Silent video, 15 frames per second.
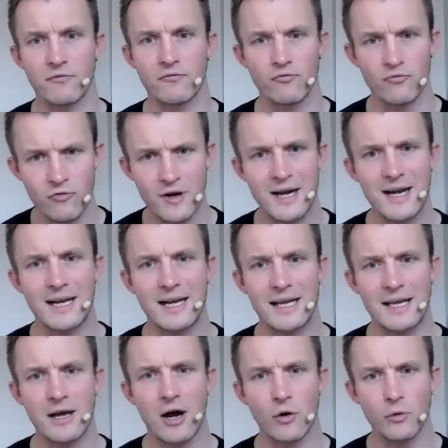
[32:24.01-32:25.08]

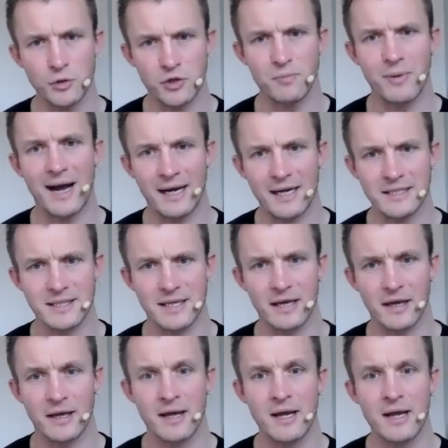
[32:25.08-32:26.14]
really hold you back, isn't it? Like,